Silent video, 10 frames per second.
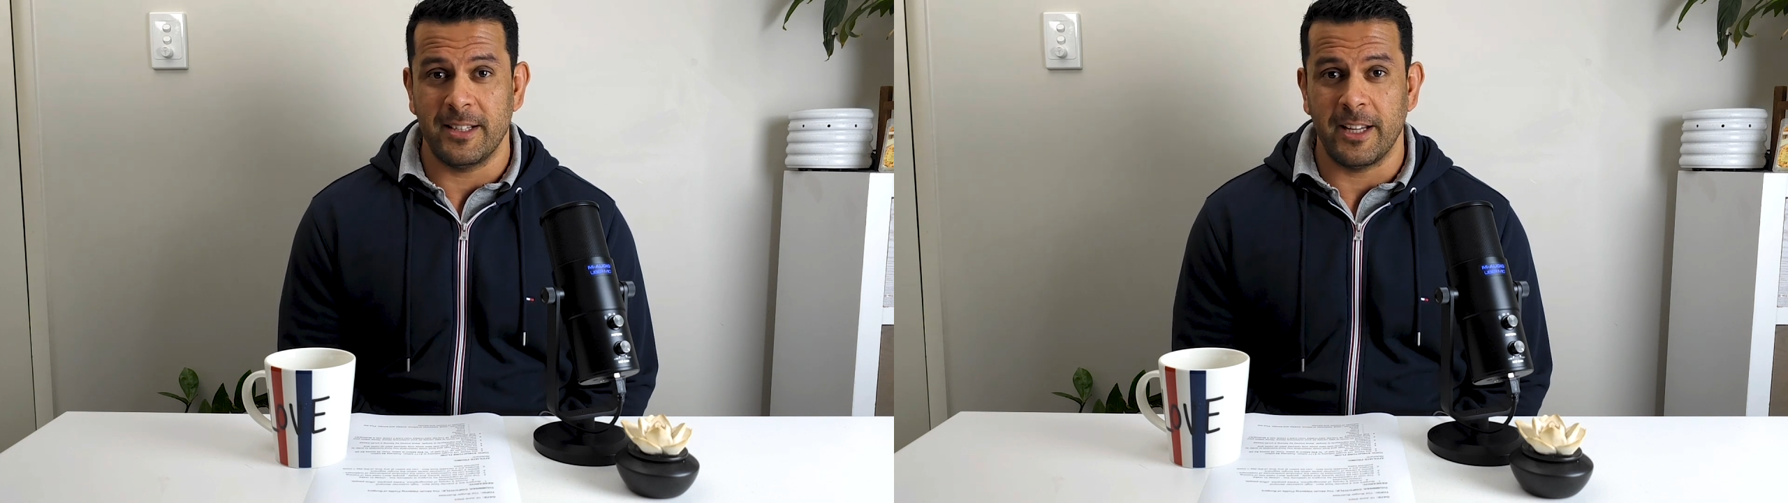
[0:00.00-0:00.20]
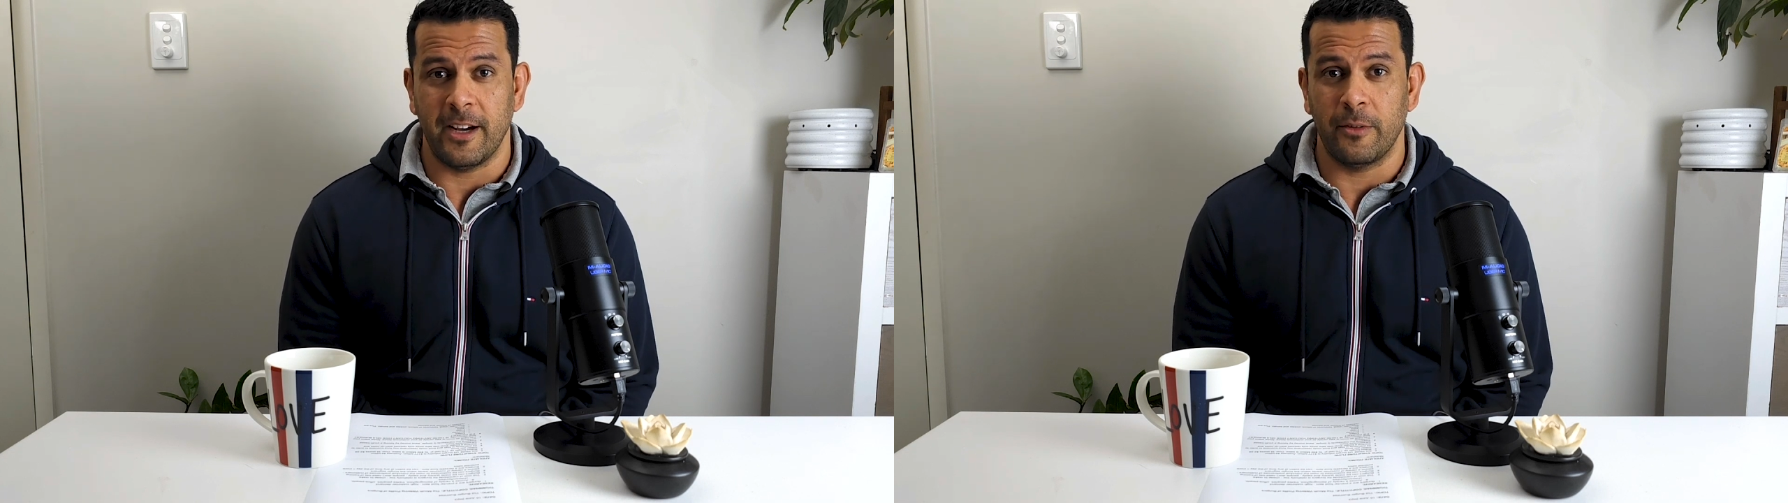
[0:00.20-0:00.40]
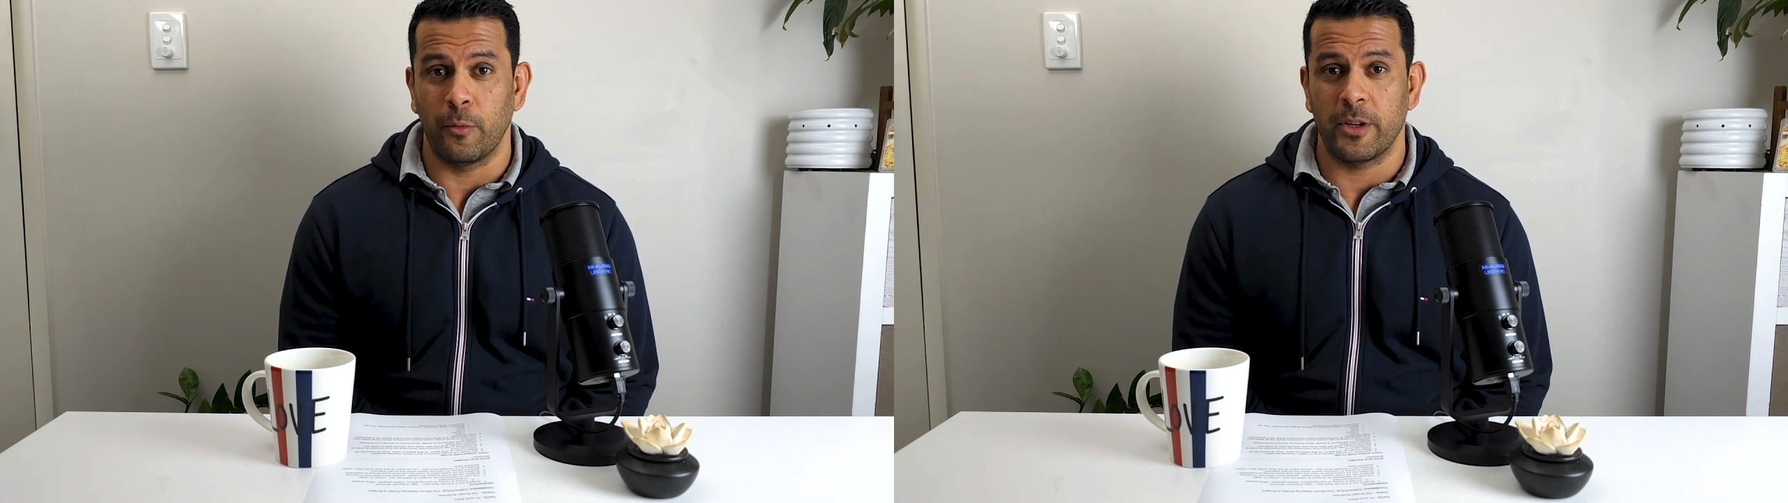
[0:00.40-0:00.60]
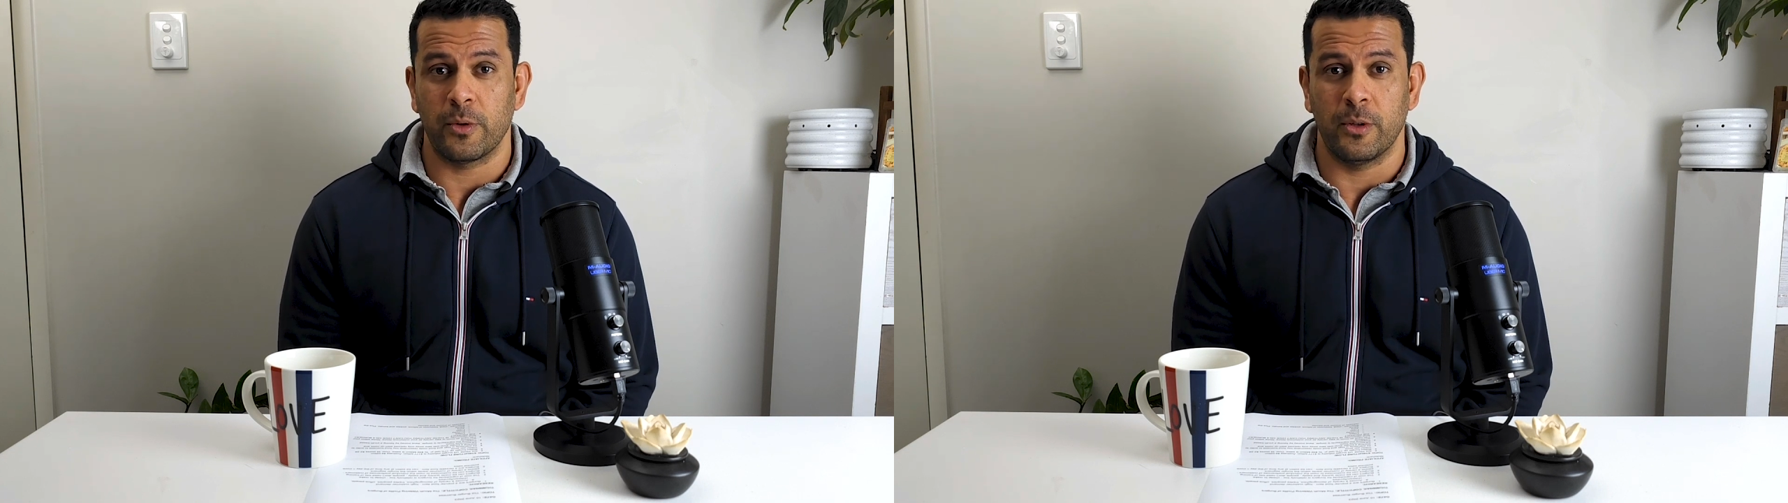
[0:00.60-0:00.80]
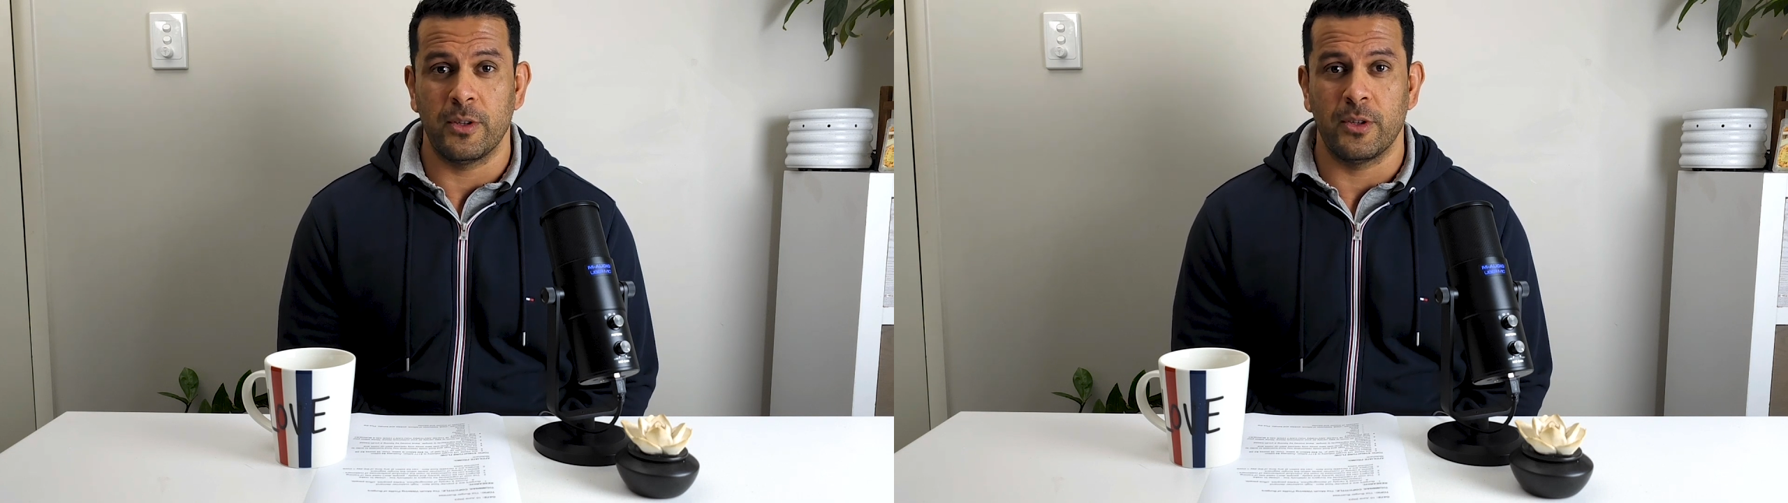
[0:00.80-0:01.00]
down
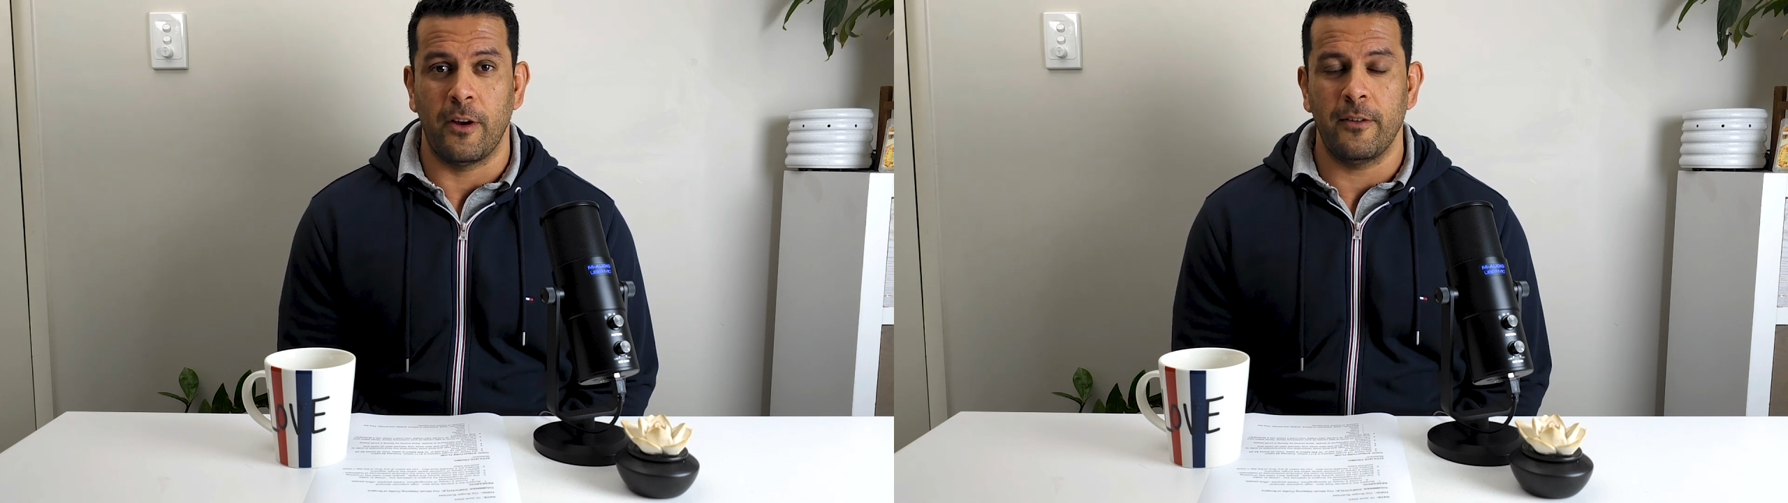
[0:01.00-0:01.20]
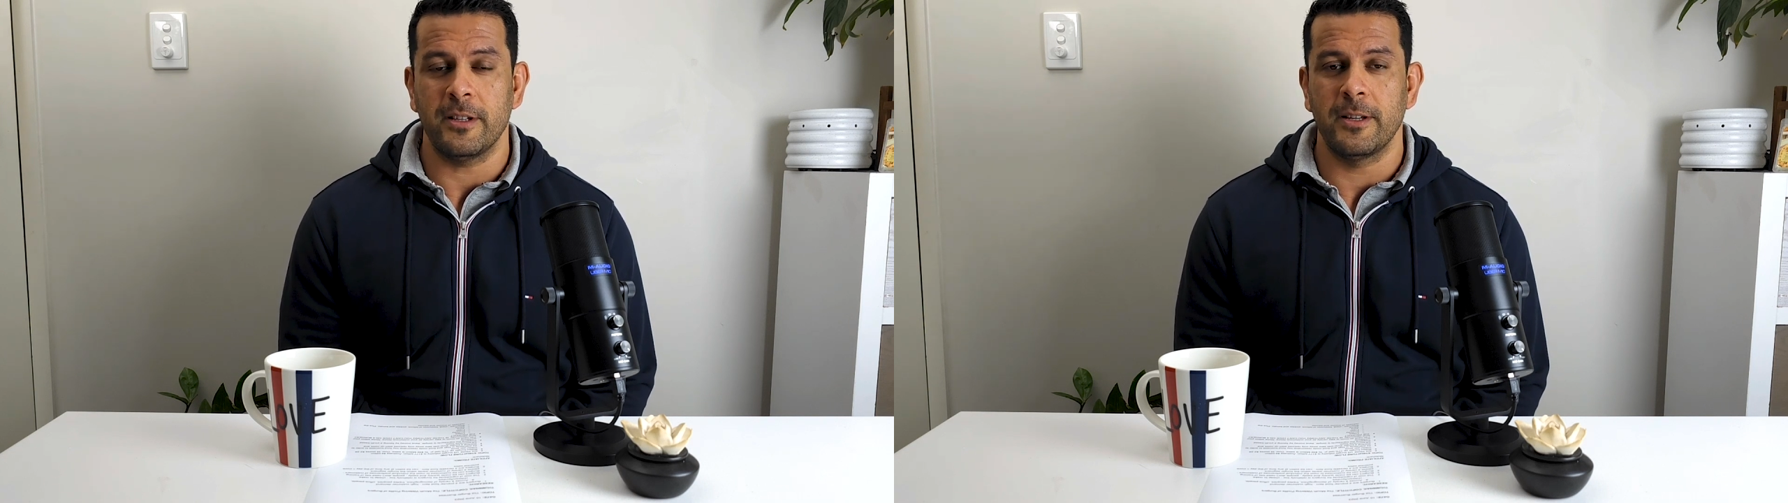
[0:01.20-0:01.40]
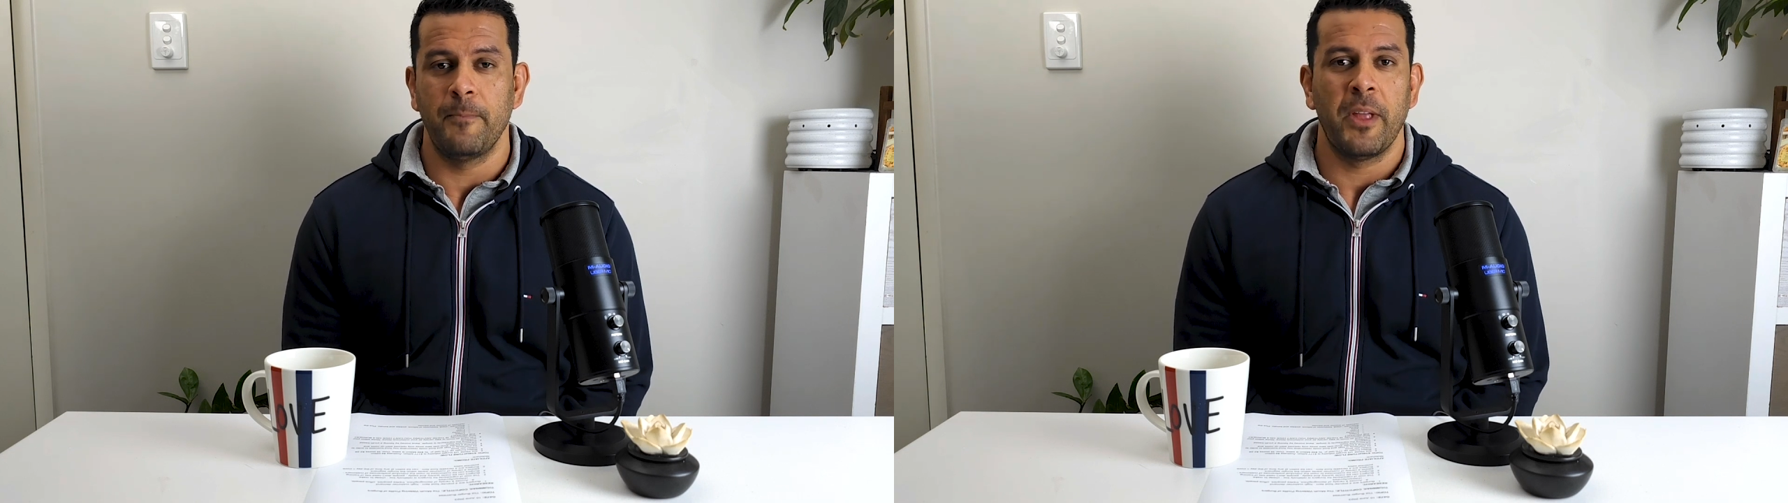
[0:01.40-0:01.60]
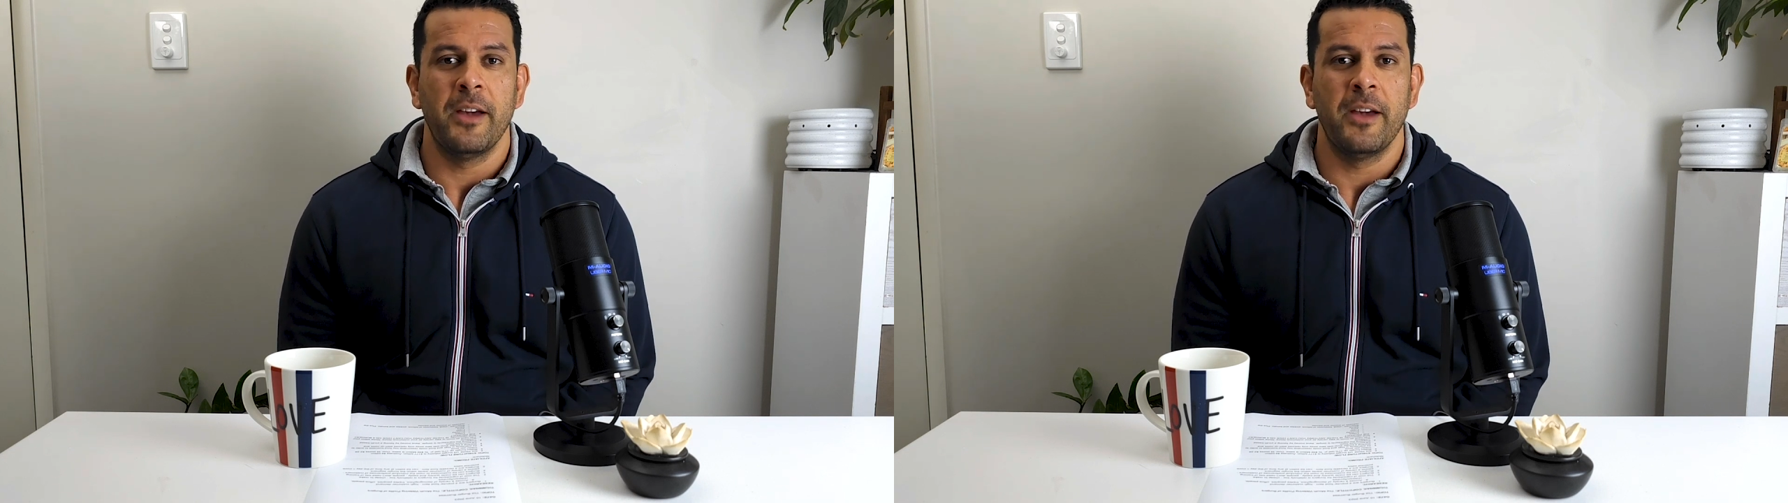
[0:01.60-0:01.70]
restaurant service.